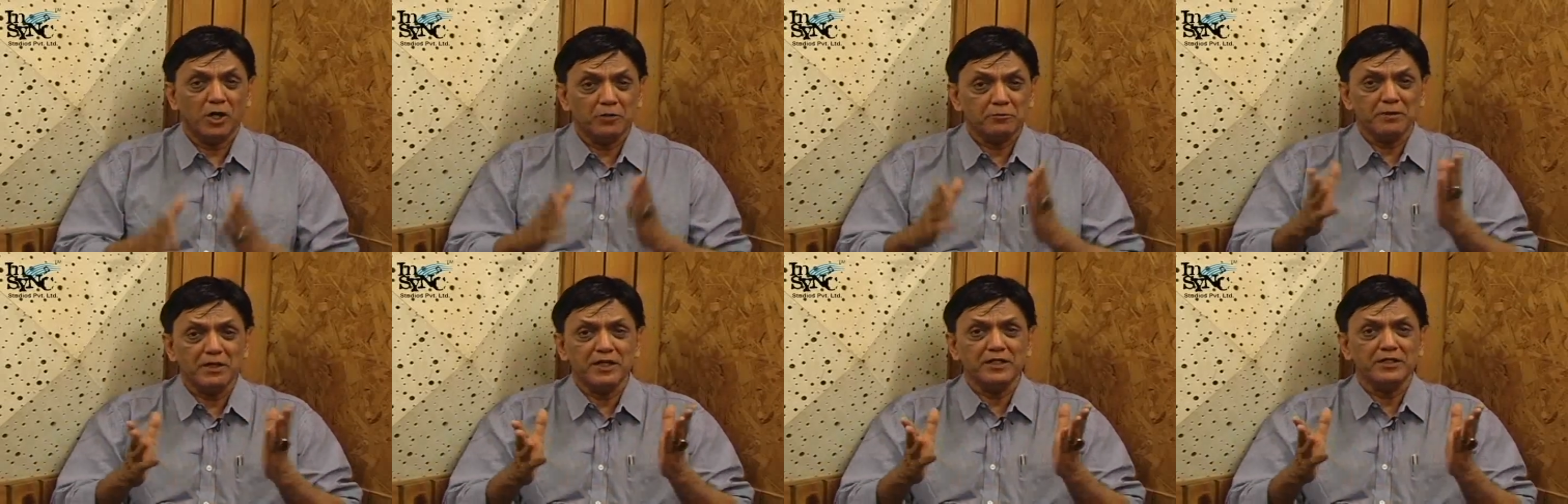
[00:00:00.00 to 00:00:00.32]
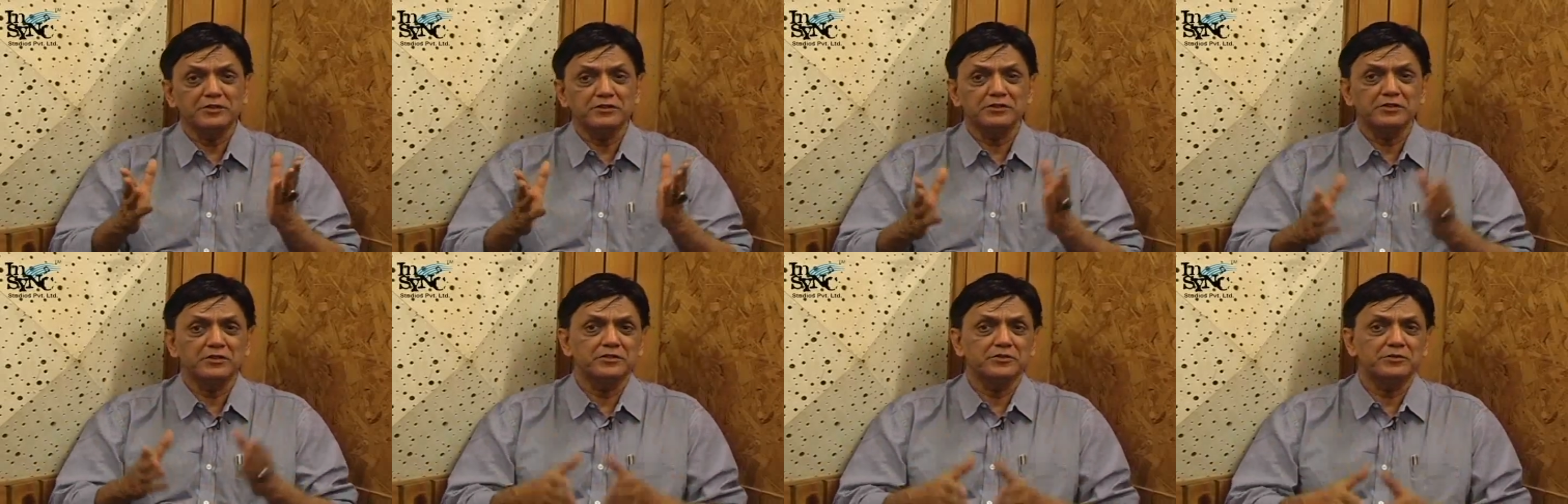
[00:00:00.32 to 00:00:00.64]
On my
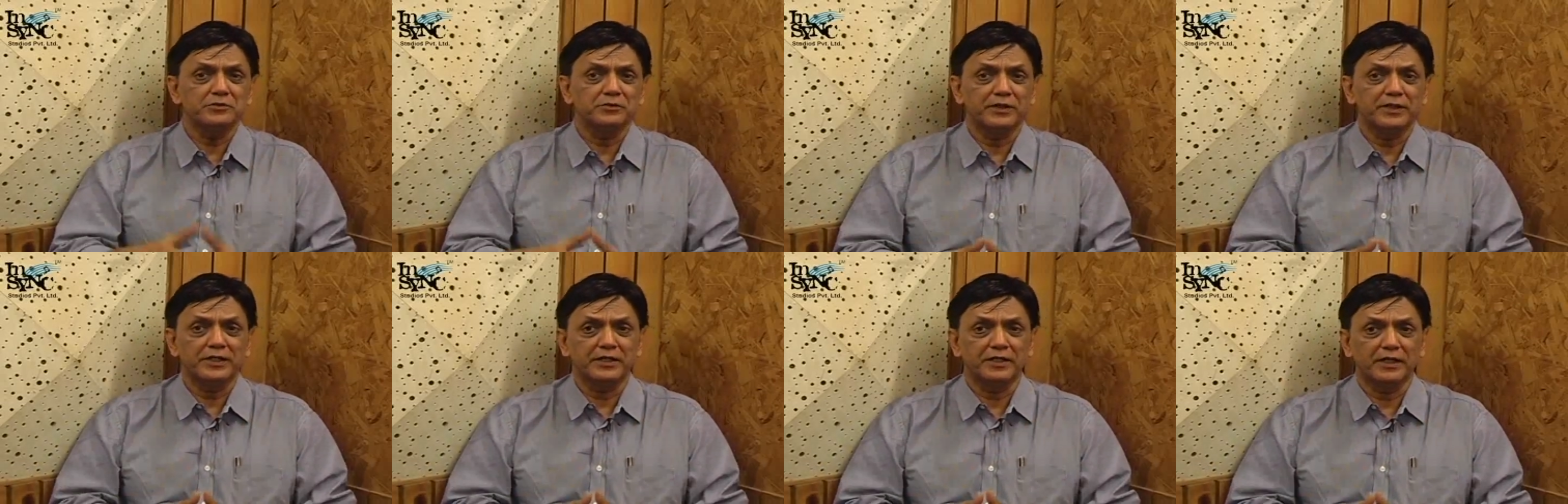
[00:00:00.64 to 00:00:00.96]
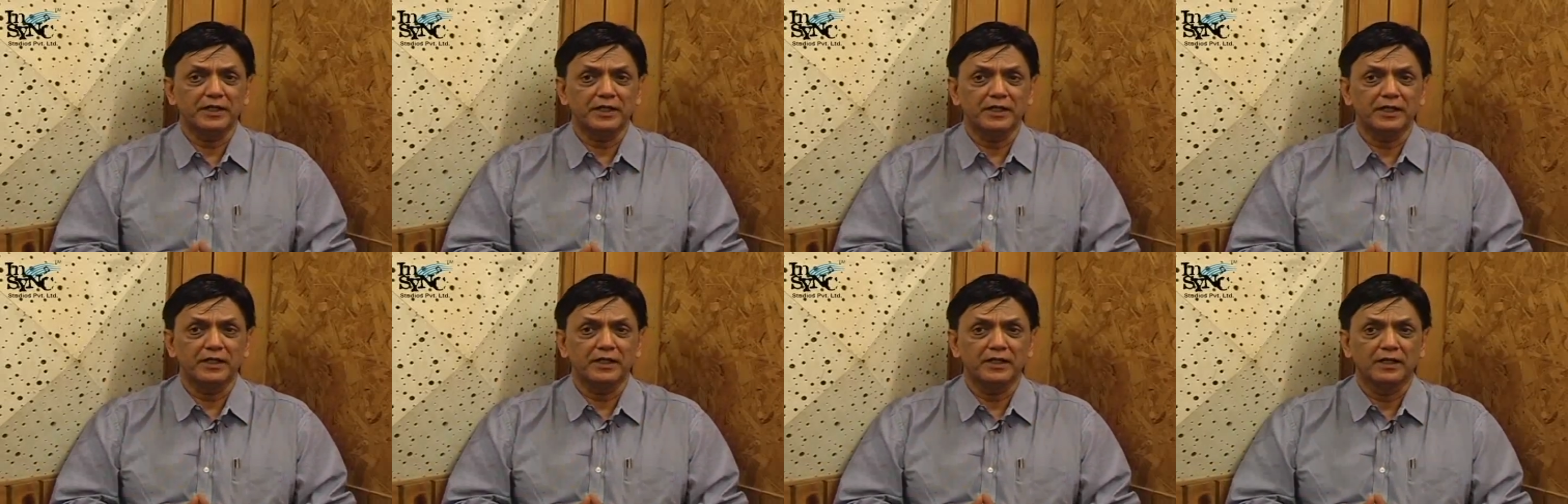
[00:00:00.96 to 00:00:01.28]
return to
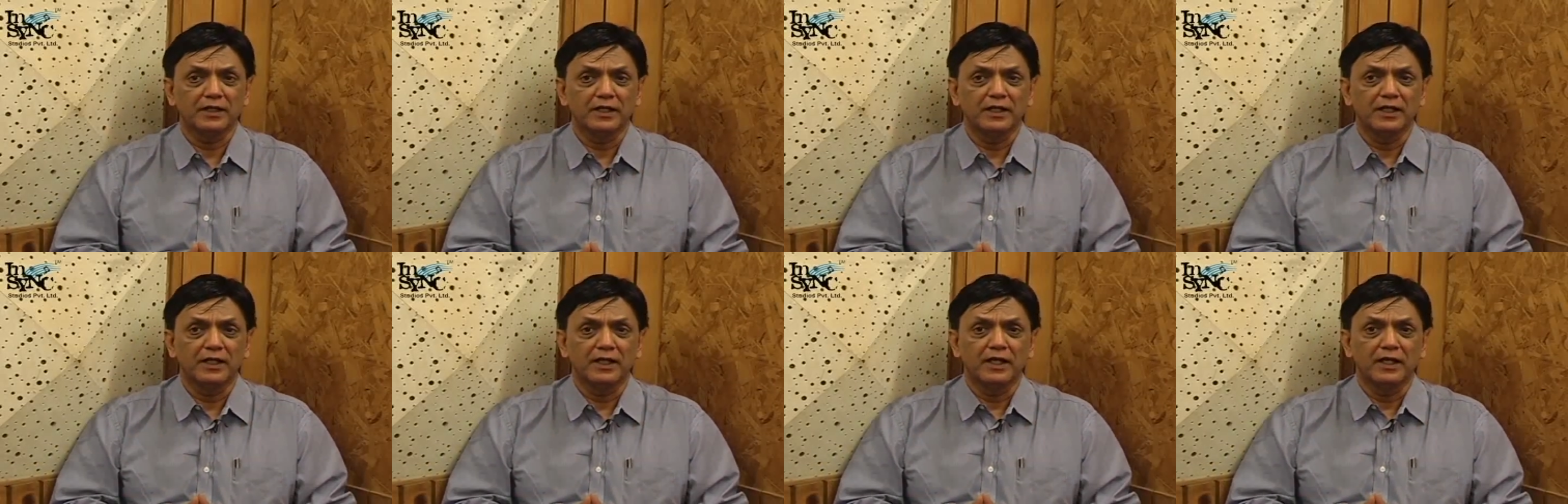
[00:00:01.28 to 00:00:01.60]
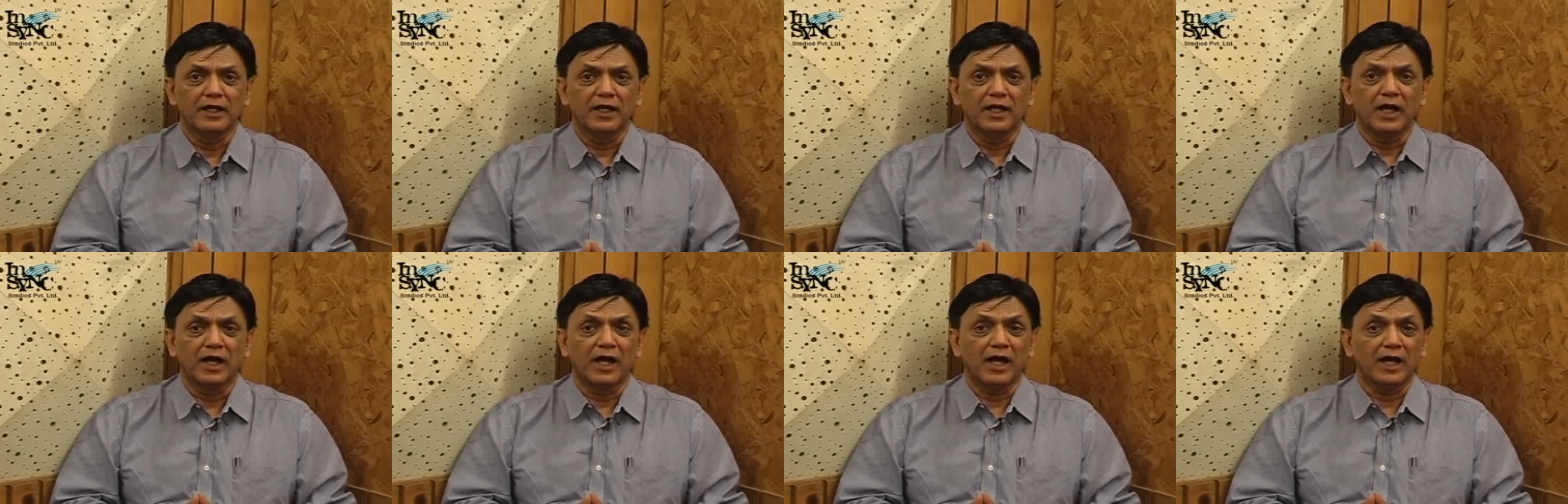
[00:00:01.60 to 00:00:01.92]
India,
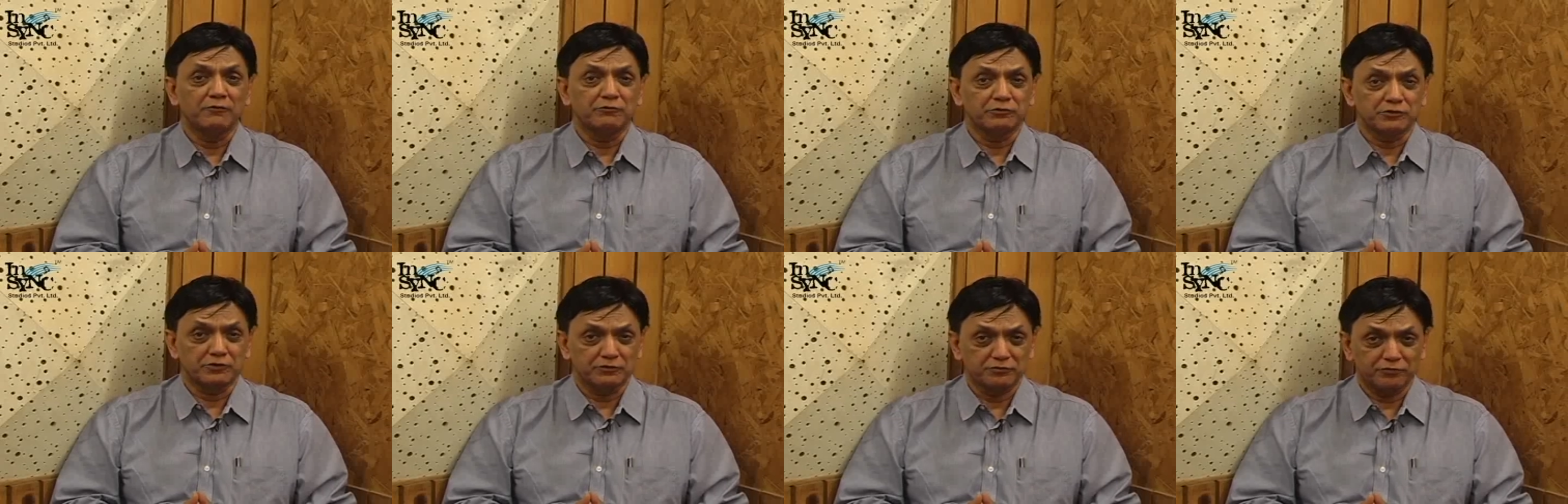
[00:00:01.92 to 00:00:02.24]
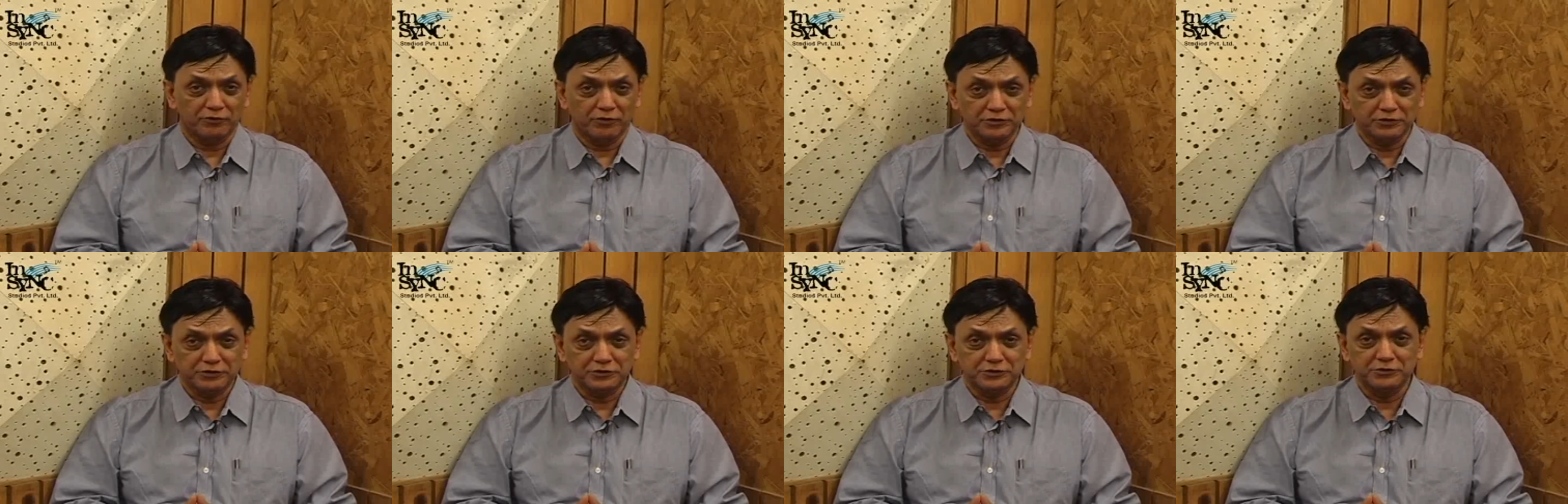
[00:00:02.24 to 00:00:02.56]
I was
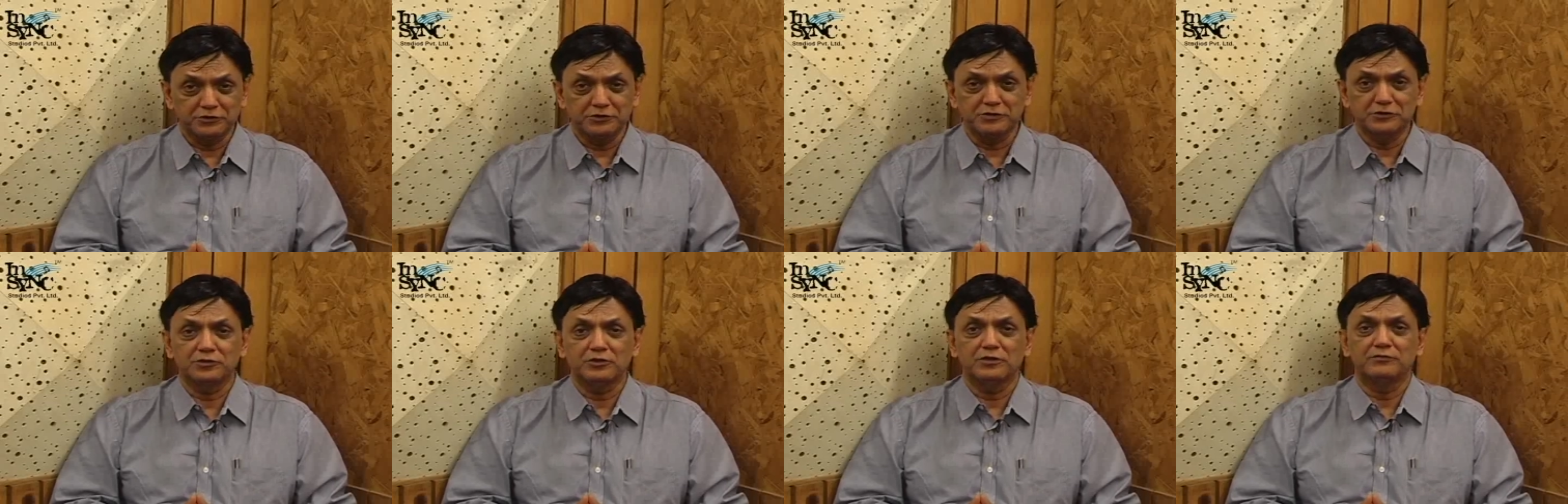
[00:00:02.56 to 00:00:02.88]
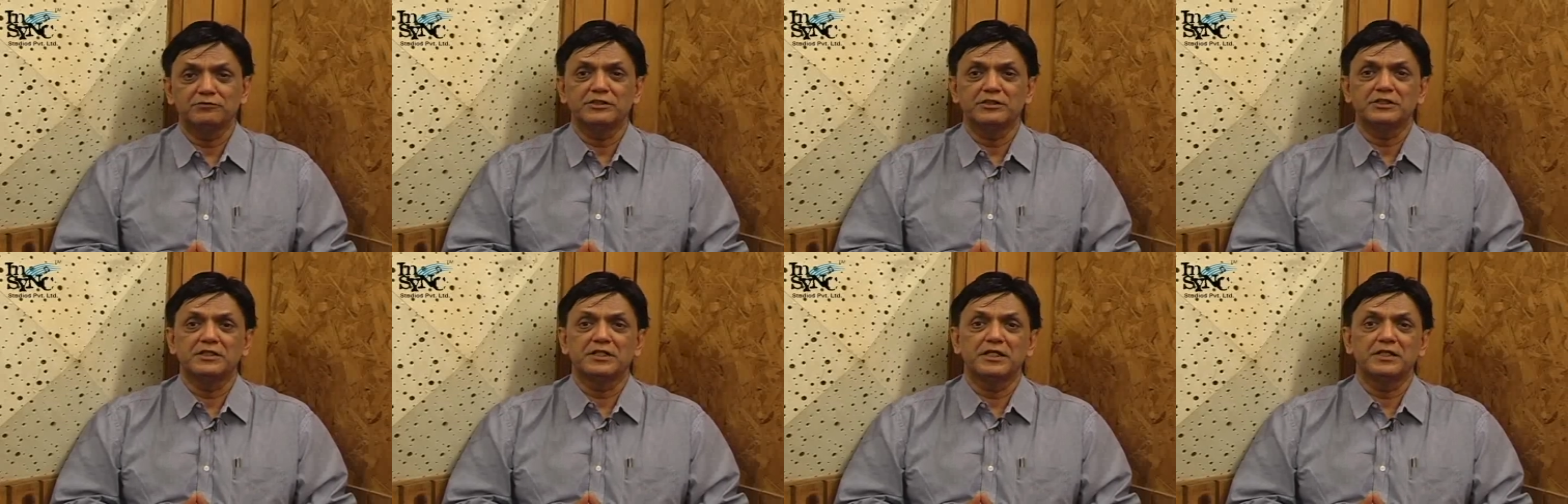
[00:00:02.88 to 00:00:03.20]
fortunate to
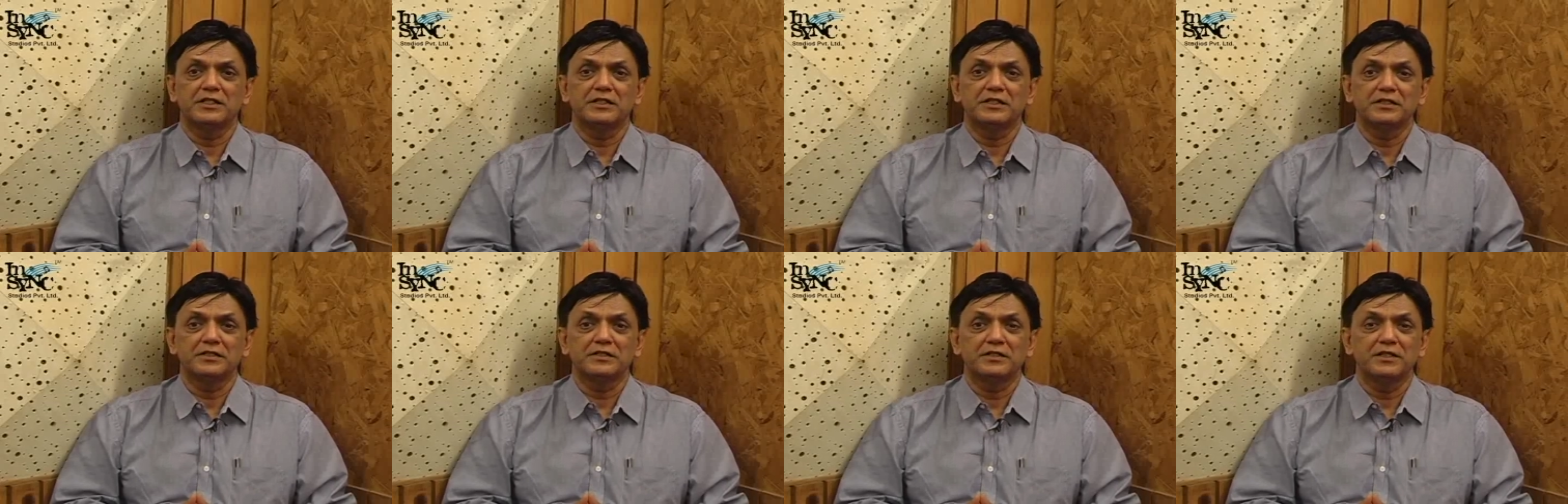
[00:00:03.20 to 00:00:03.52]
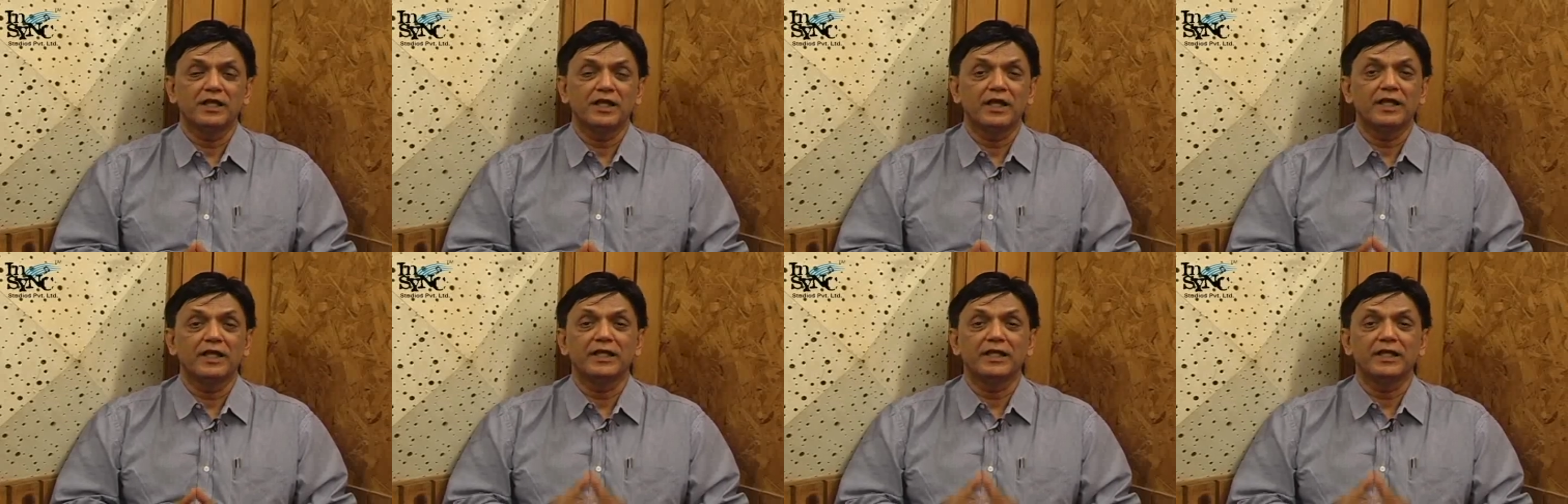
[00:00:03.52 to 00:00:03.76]
have attended